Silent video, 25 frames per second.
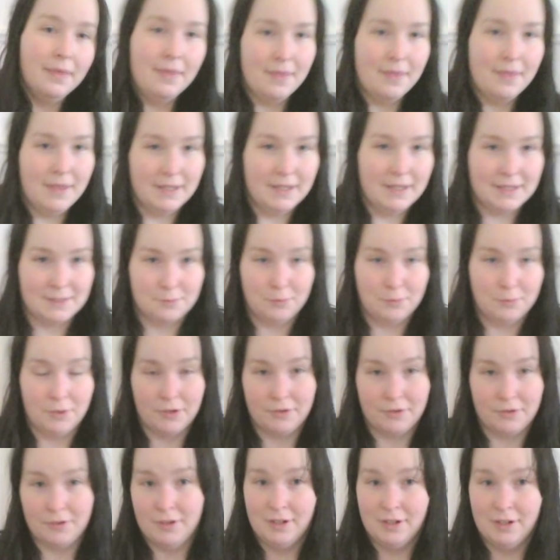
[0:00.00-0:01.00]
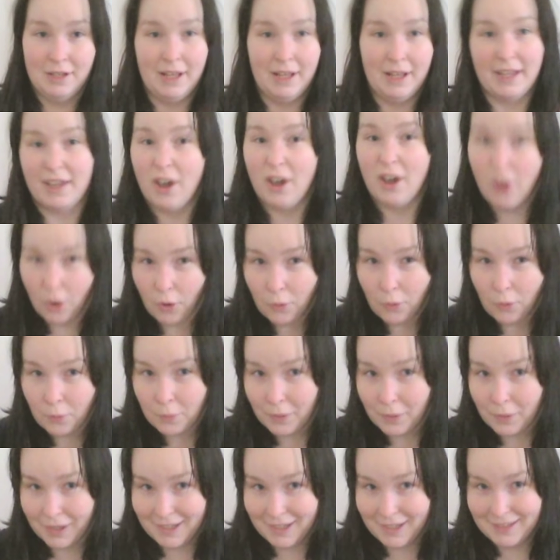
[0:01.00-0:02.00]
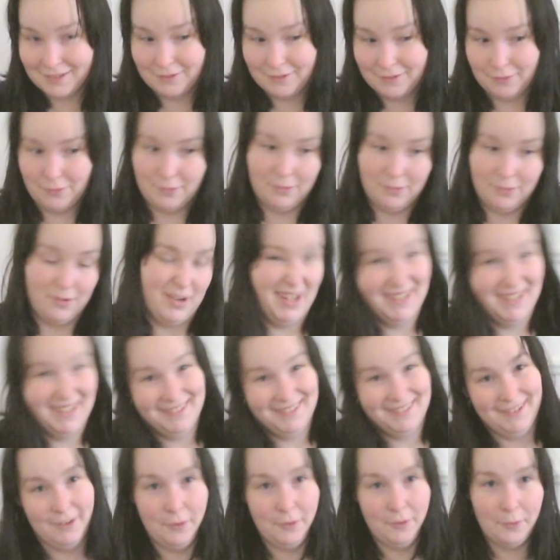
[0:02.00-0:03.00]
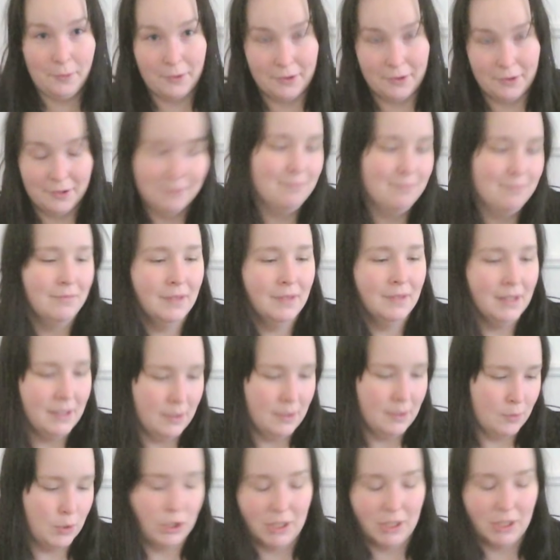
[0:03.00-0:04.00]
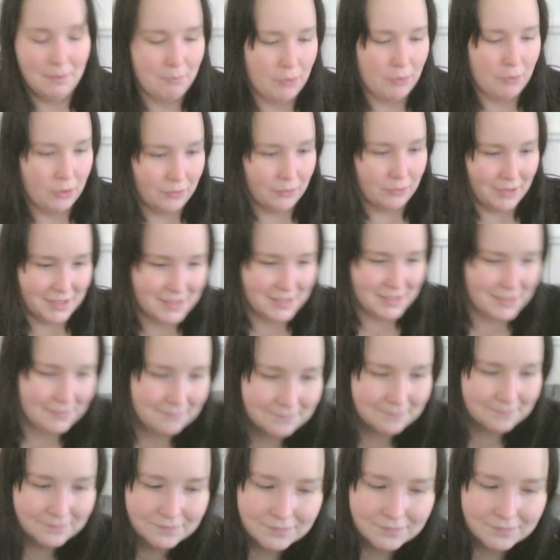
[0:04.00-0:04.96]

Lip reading: that's one like hoe or work in progress,